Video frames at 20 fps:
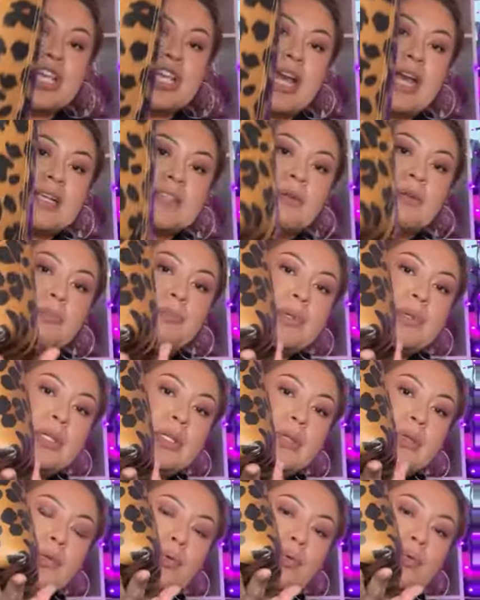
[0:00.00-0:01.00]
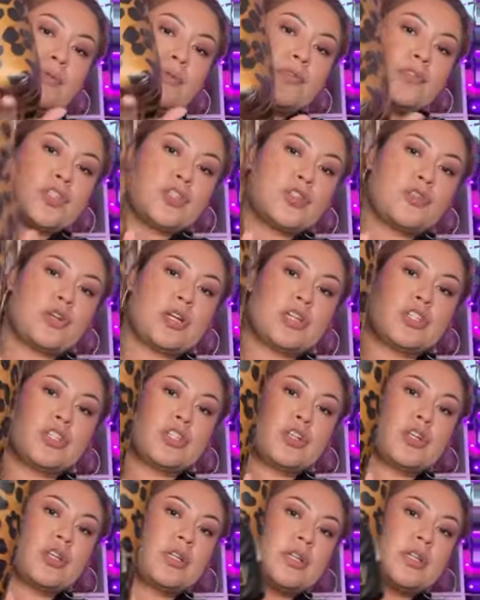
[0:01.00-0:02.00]
has a beautiful
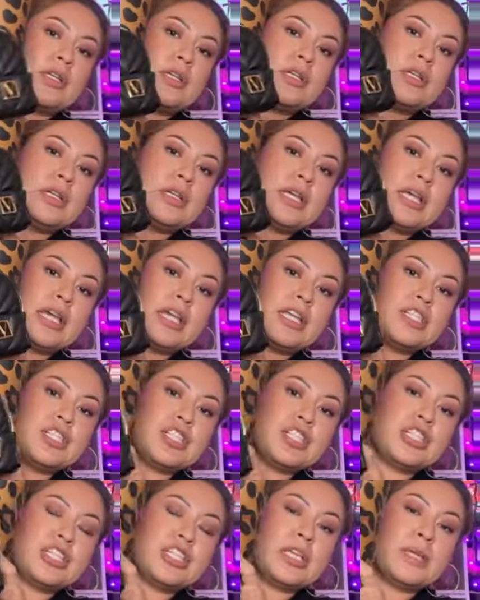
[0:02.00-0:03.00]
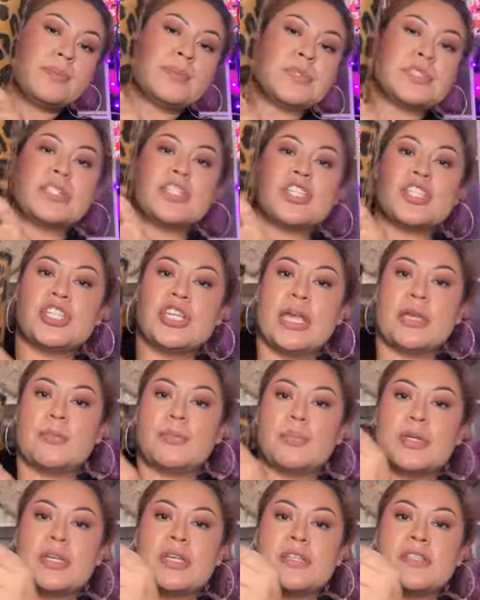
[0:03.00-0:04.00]
structure and she keeps the
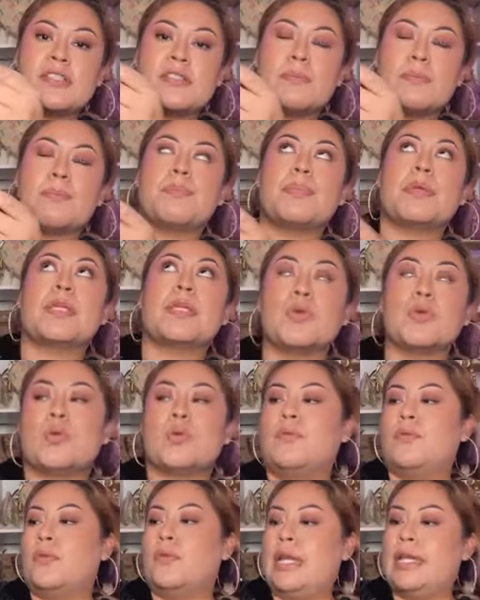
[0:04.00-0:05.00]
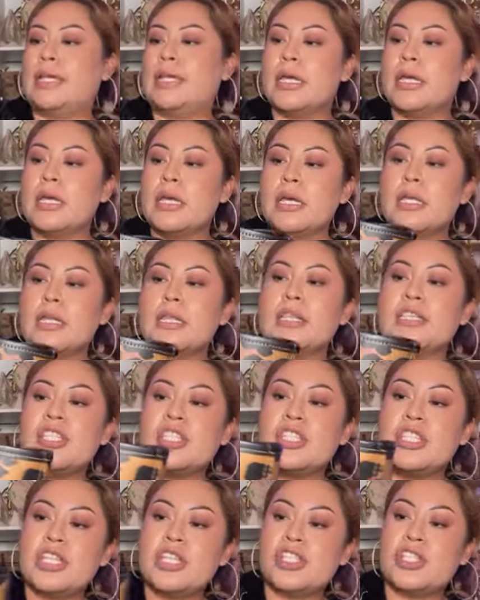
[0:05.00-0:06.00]
shape. It's beautiful. Like the
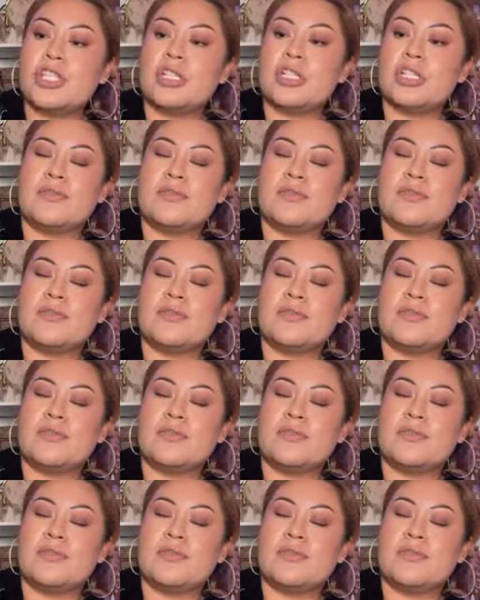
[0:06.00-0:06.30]
stitching is